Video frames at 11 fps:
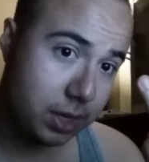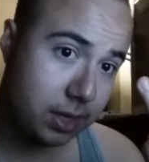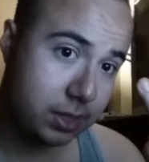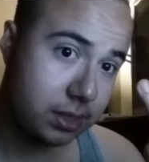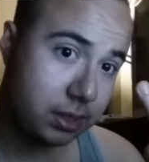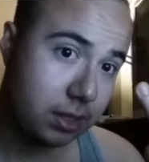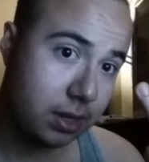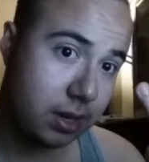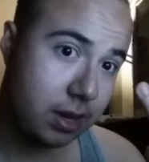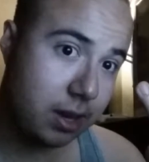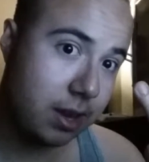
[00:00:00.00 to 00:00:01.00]
is,
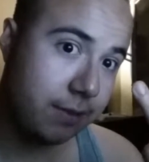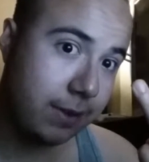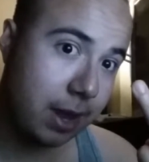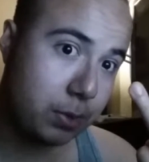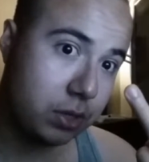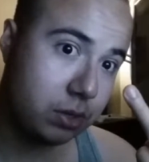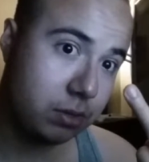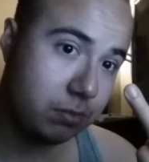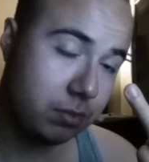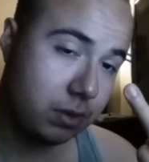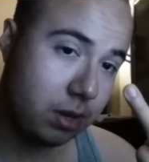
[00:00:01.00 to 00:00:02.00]
if
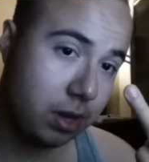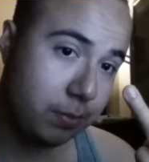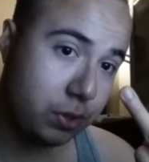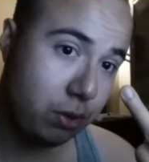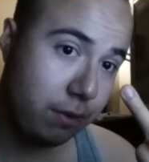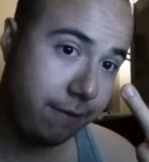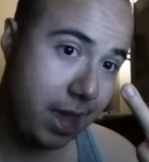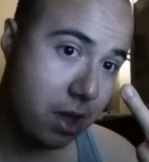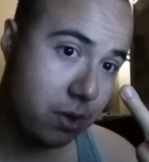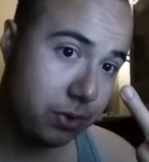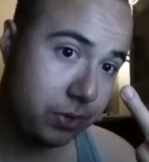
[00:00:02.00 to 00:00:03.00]
option 2
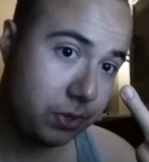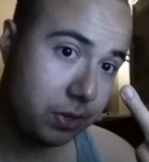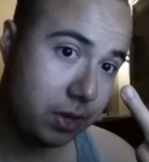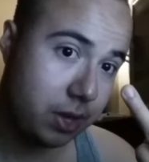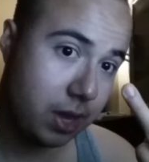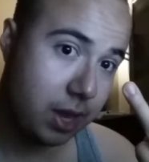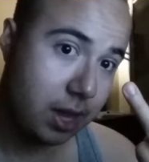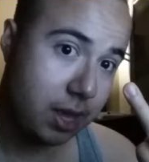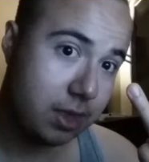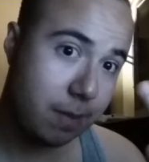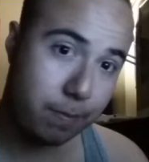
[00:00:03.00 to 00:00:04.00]
fails,
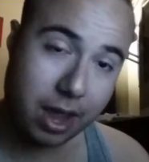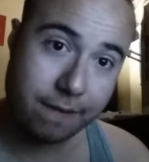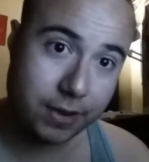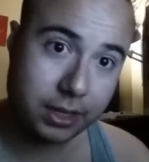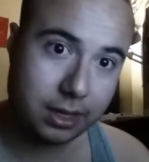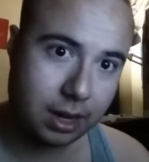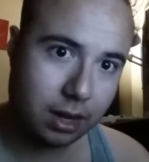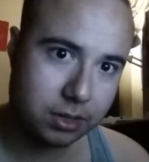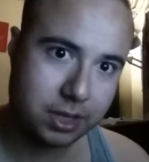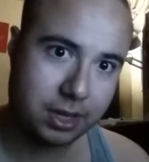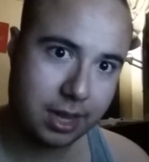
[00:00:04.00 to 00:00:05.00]
then pay
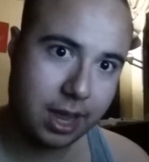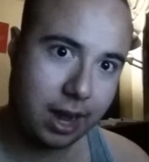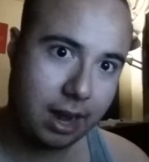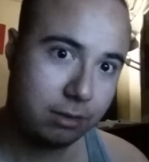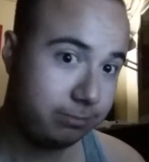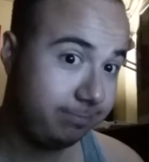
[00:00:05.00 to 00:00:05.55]
$50 to get out.